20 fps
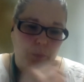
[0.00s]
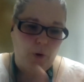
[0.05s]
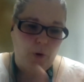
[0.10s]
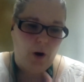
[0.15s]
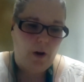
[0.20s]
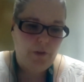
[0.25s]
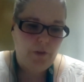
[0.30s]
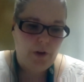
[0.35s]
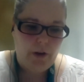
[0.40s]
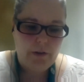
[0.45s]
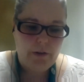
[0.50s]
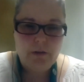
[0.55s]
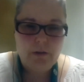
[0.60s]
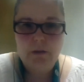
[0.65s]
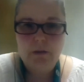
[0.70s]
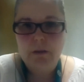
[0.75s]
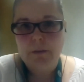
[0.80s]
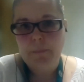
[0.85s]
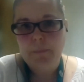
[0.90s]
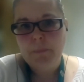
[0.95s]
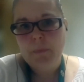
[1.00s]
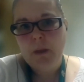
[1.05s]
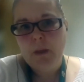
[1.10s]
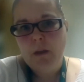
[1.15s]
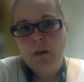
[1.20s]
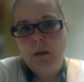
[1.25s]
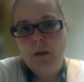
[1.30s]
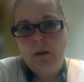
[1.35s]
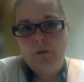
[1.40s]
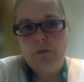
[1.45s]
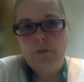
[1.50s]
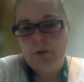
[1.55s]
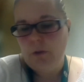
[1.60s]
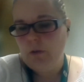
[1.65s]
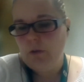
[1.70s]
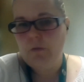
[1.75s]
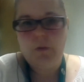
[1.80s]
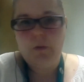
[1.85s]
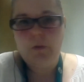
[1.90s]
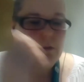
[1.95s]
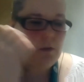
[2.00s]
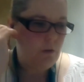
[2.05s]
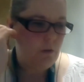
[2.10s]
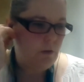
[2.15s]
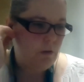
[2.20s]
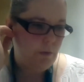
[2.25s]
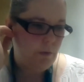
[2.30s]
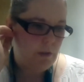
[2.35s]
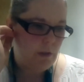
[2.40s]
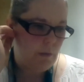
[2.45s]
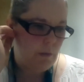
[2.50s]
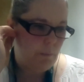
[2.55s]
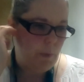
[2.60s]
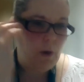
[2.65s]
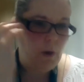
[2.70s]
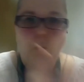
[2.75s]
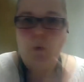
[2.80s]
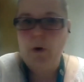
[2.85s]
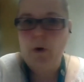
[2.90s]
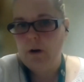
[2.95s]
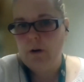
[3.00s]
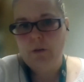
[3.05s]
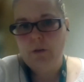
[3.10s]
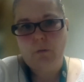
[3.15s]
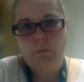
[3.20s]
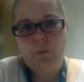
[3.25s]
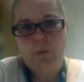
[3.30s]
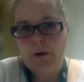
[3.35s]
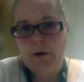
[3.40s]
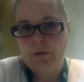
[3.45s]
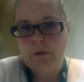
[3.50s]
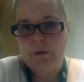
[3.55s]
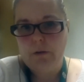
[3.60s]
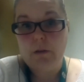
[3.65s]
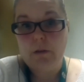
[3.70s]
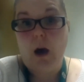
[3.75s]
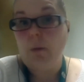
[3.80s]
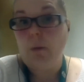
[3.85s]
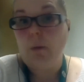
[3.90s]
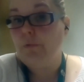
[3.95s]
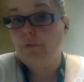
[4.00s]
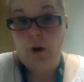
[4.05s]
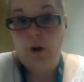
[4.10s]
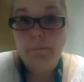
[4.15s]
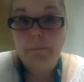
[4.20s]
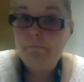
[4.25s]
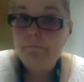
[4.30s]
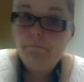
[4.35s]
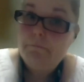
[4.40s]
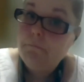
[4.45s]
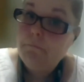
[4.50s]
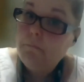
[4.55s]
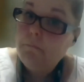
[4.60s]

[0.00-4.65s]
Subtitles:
Provenance, for those of you that don't know, it's about where the records come from.